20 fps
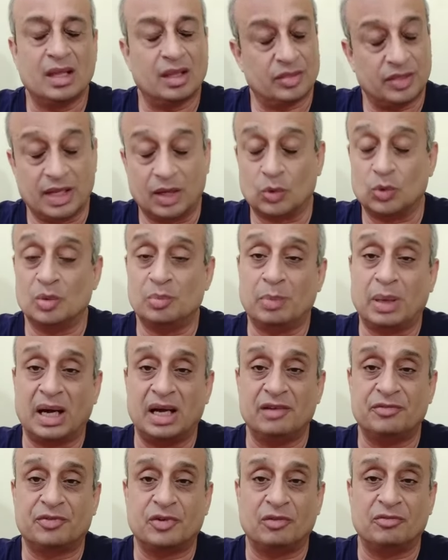They could
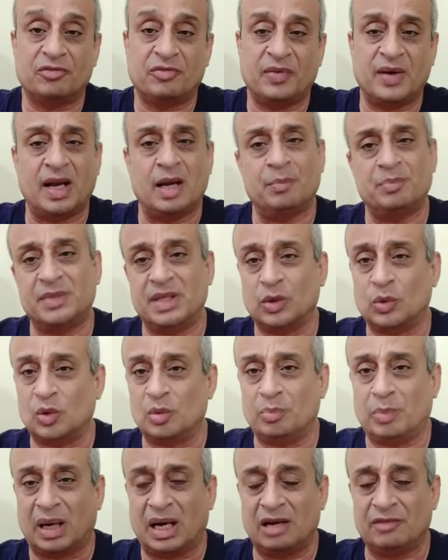buy from Feb, they
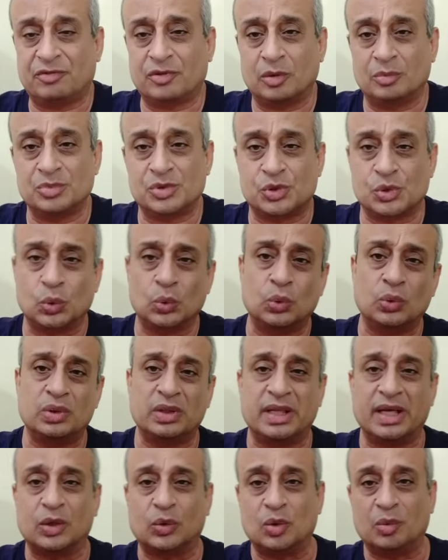could buy from June,
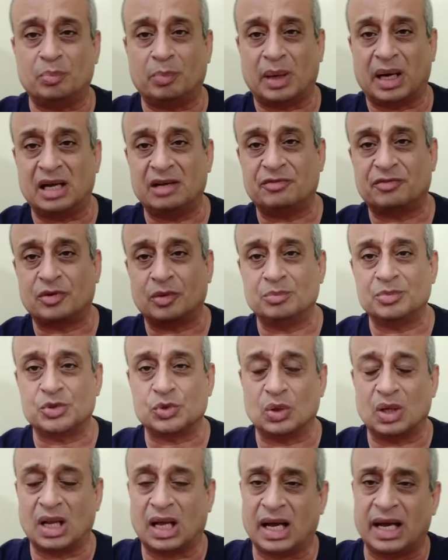they could buy from
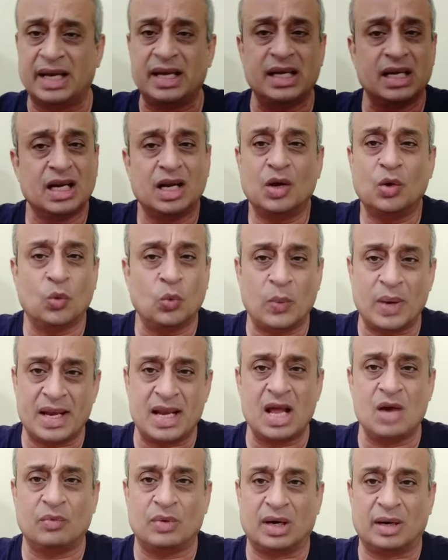July,
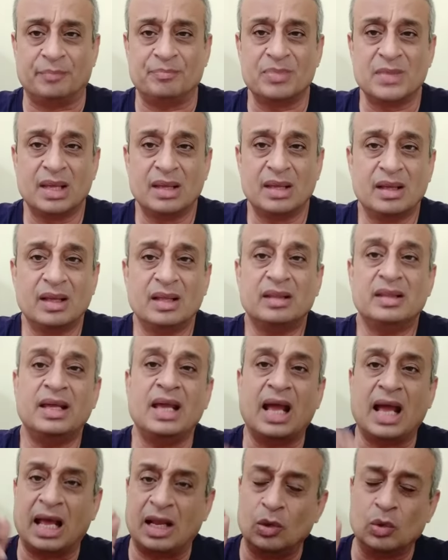whenever.
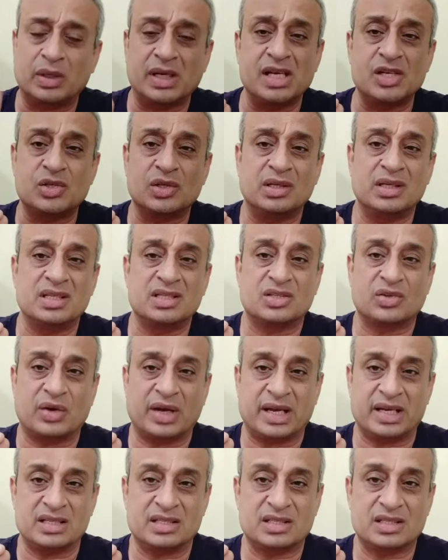The allocation is
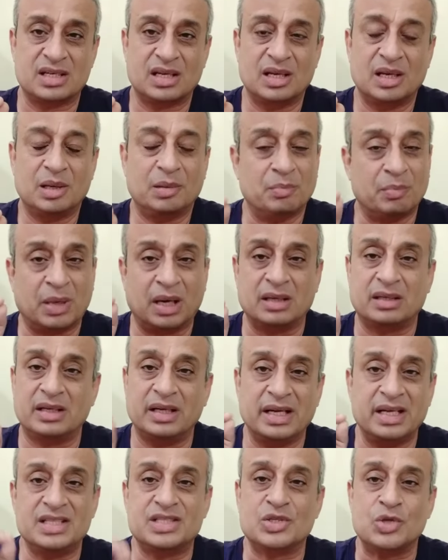raised, but
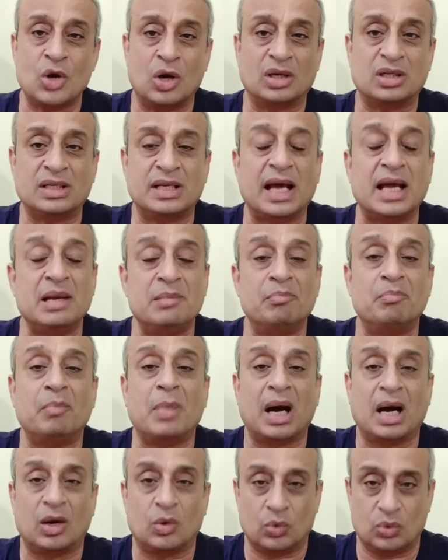it's not time
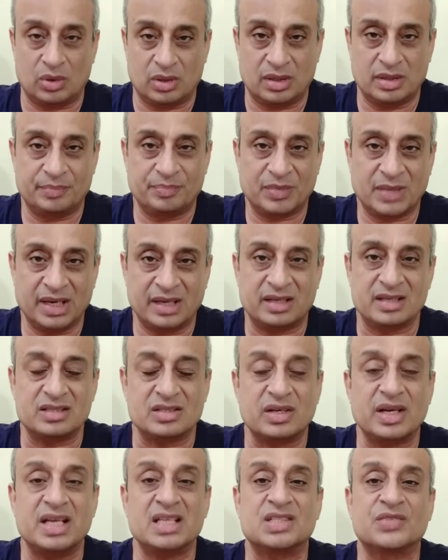bound. It is
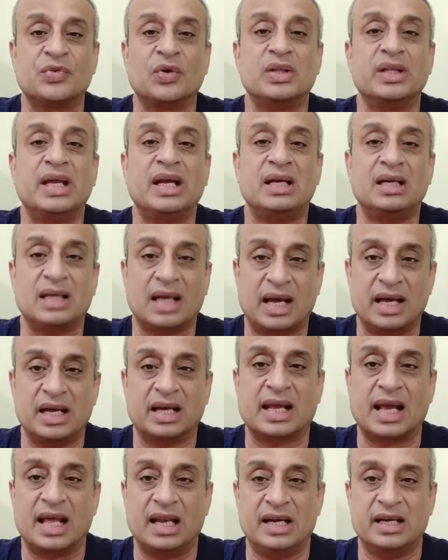raised for the entire
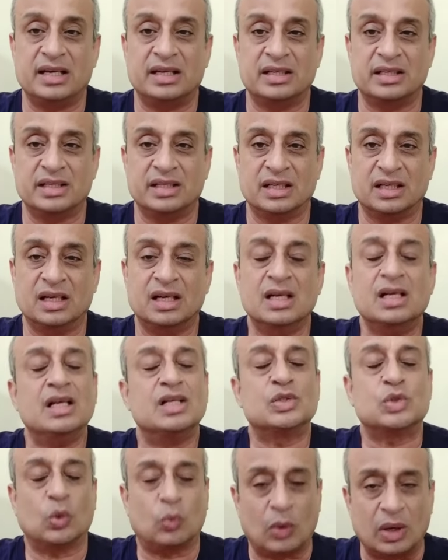calendar year.
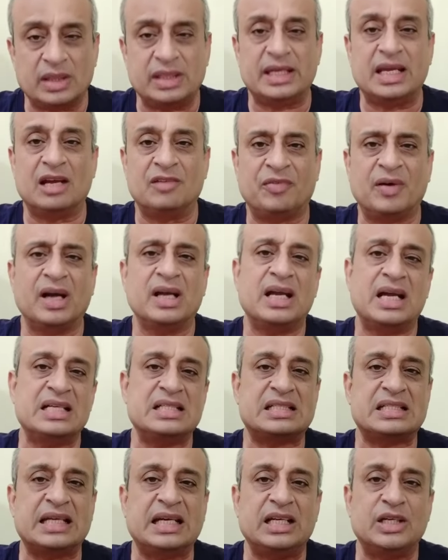So what the
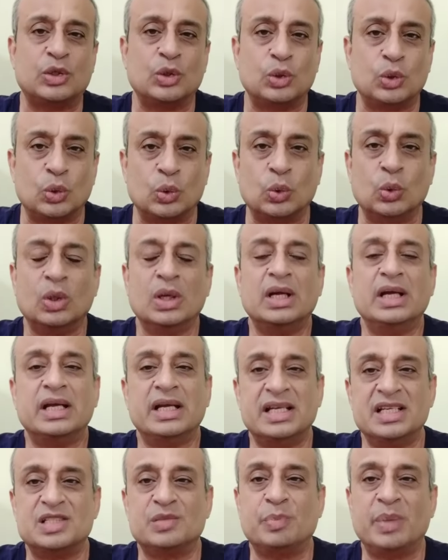FIIs tend to do
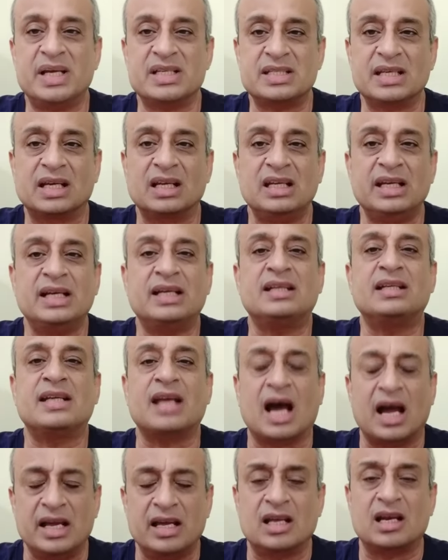is basically
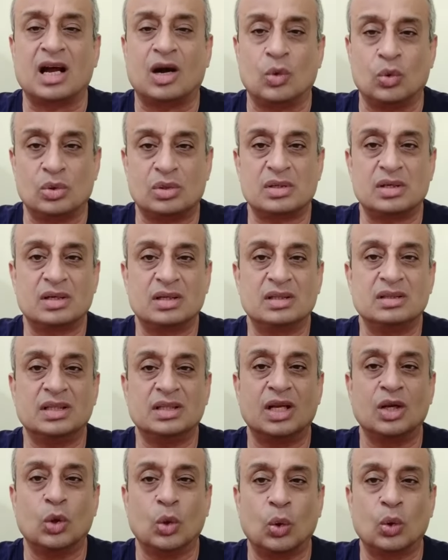tire out the
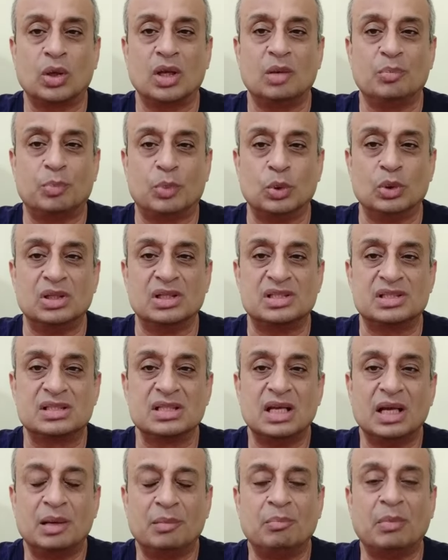local bulls
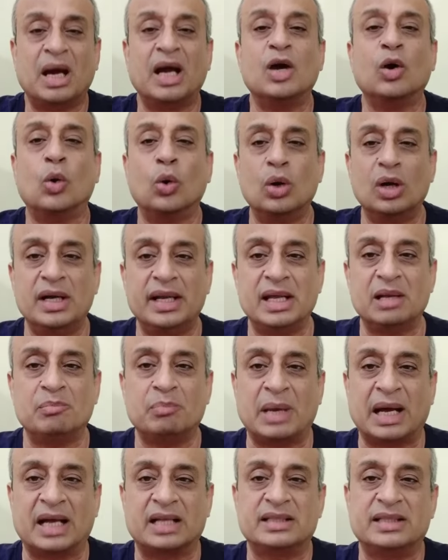by holding
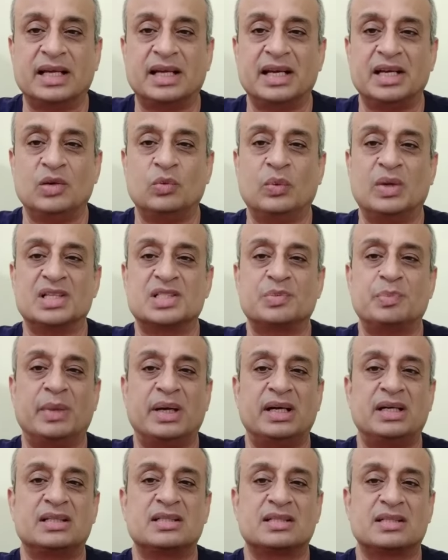back their
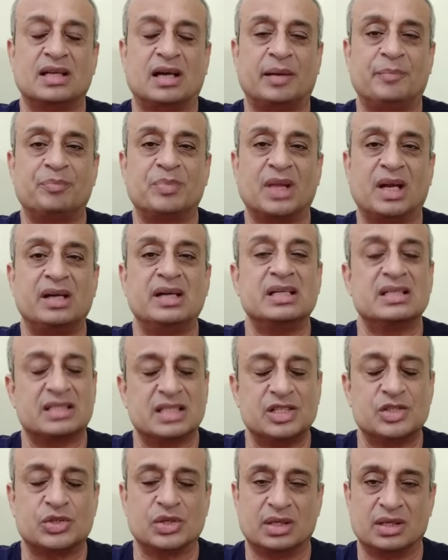investments uh, uh,
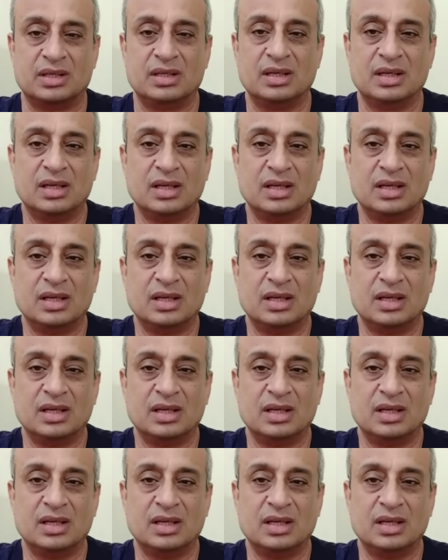decision.